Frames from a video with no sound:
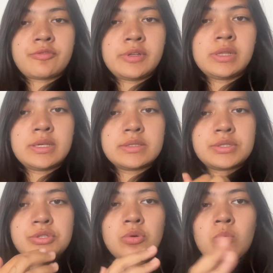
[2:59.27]

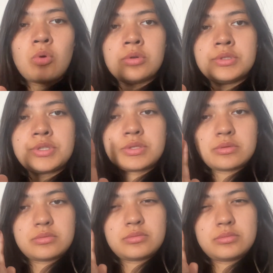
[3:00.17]
feelings towards
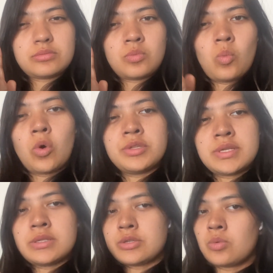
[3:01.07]

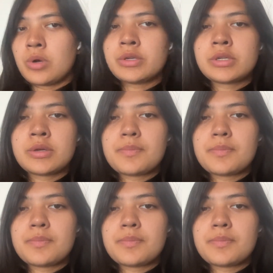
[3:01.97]
wanting to work.